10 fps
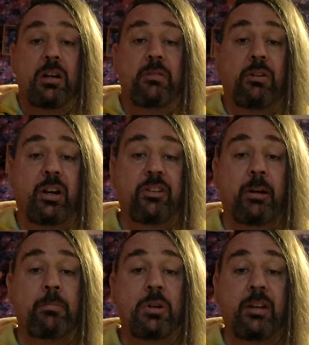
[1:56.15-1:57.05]
for
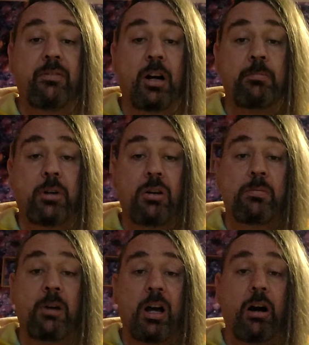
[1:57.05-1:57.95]
example, if I
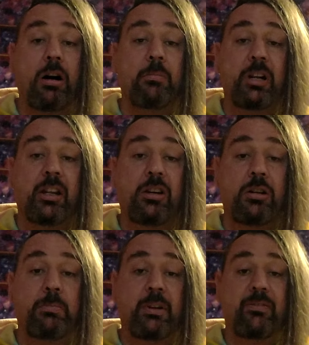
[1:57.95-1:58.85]
broke my arm and it
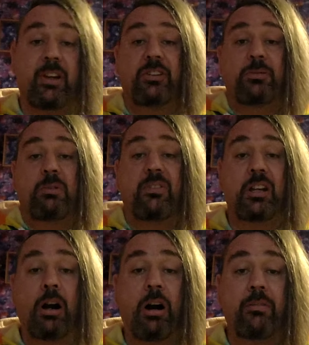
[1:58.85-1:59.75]
could be fixed within
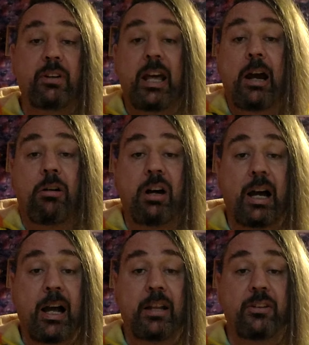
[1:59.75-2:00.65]
half an hour
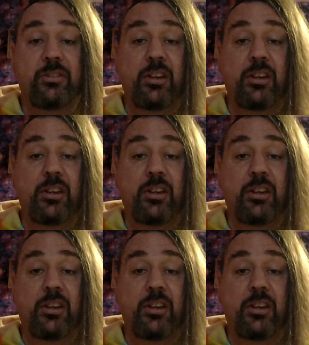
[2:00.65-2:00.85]
and